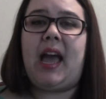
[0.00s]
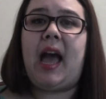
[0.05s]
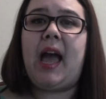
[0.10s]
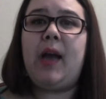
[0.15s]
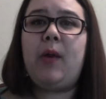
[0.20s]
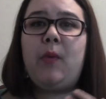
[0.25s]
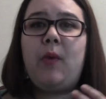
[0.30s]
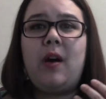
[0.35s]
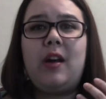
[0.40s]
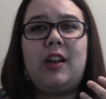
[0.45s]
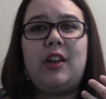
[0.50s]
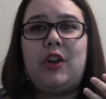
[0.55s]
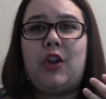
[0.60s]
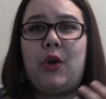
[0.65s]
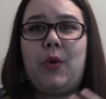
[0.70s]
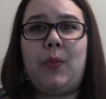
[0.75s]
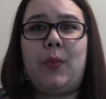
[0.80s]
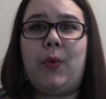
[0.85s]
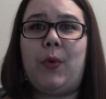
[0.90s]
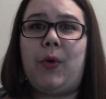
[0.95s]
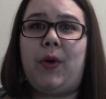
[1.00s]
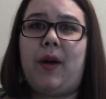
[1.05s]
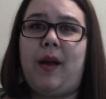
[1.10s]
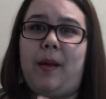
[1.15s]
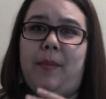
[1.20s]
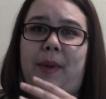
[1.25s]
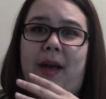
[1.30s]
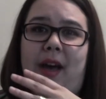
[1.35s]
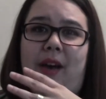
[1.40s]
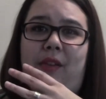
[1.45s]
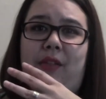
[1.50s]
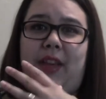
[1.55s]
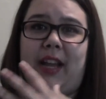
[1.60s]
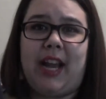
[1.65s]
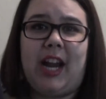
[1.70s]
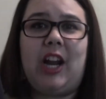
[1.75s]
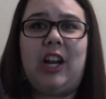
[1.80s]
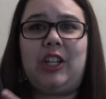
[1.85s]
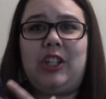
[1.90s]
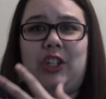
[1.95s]
I want to know more about the
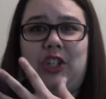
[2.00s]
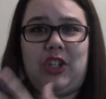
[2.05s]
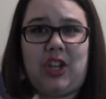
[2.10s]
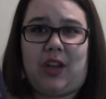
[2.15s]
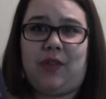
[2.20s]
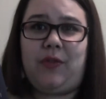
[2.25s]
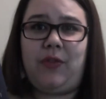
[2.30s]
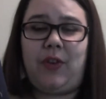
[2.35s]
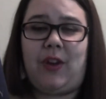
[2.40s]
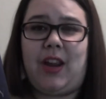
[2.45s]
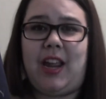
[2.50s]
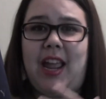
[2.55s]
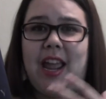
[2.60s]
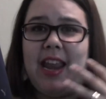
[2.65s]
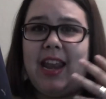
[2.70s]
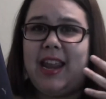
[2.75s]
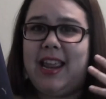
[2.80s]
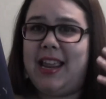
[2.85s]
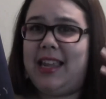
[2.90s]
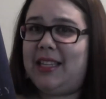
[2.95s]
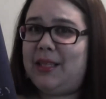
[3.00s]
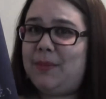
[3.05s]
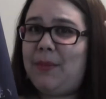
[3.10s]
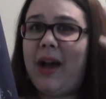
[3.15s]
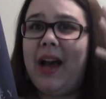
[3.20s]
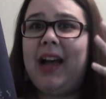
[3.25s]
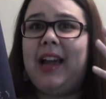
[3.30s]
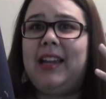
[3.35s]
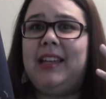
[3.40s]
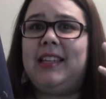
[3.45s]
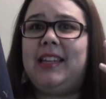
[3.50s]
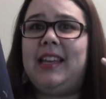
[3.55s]
character Jeffrey and his mind,